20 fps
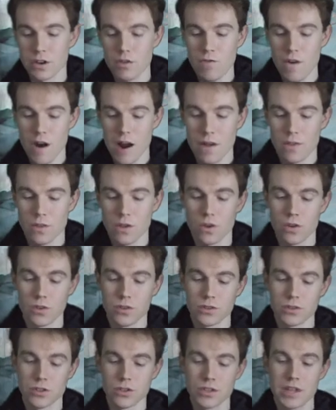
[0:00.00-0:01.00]
around the
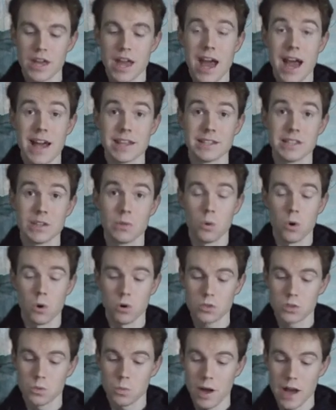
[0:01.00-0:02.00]
hunters as they
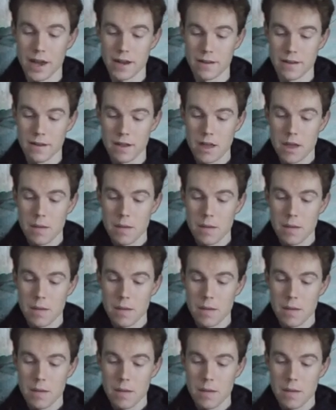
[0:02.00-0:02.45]
walked away.